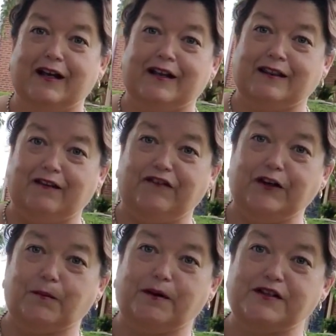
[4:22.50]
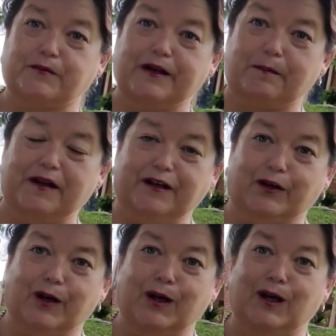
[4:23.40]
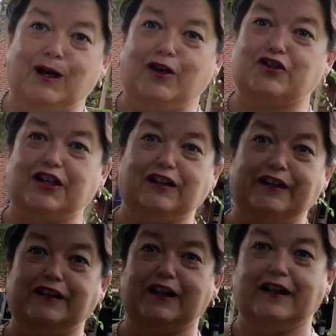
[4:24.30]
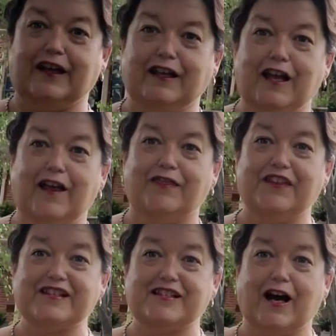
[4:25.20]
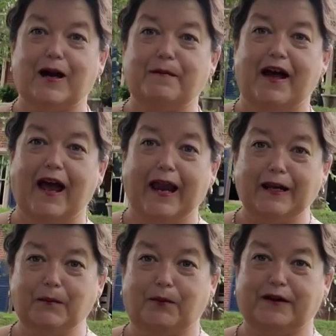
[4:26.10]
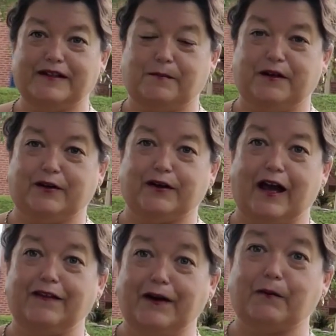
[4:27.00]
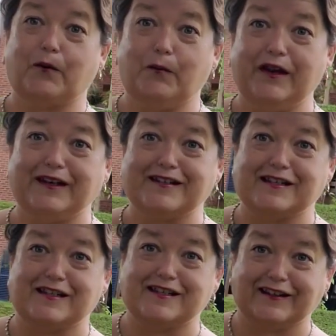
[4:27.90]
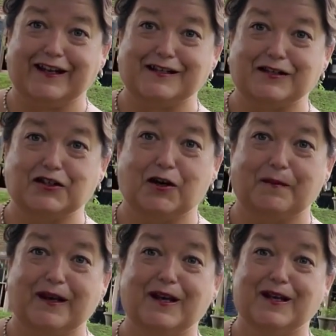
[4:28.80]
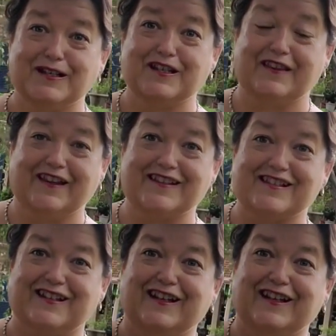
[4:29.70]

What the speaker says: the fingerprints reappeared. She cleaned it again. This time, handprints appeared, and there were witnesses, ladies and gentlemen, to this.